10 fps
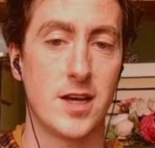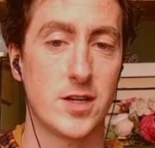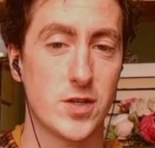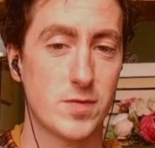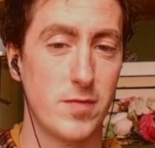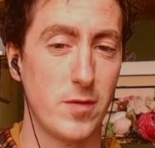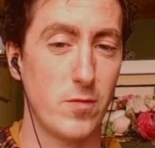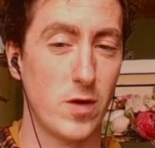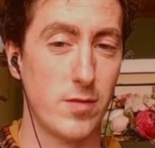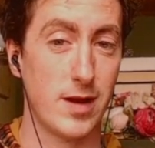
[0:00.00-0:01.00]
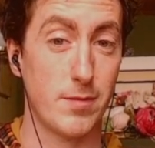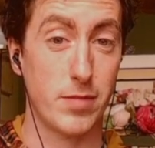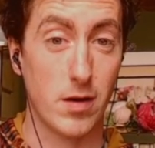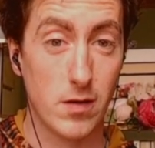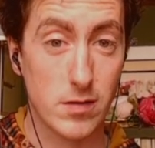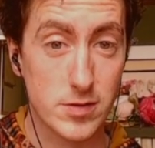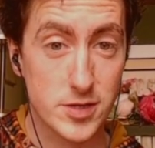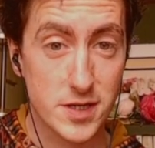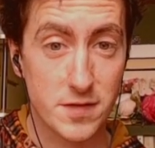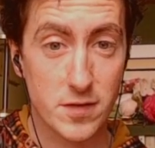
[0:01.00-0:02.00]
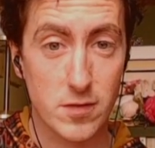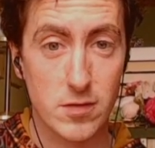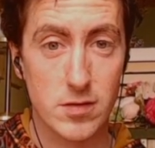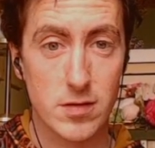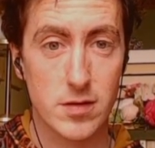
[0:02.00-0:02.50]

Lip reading: Just might want to play pawn g4.